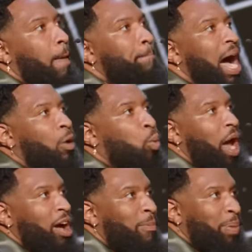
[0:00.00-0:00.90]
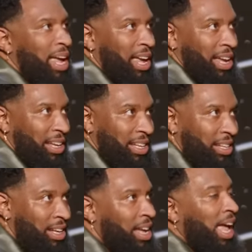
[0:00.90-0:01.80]
My well being
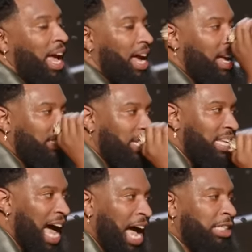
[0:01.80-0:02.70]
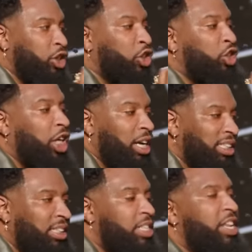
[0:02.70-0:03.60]
is not
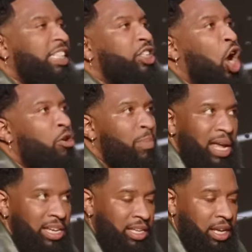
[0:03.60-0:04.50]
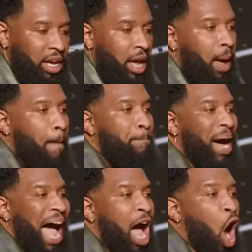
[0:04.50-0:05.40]
just determined
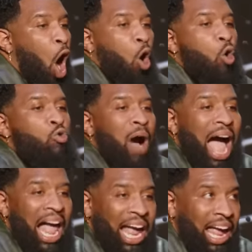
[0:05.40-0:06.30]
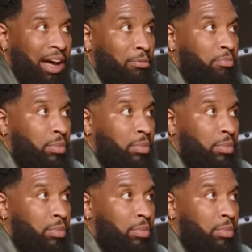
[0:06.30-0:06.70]
by who I am,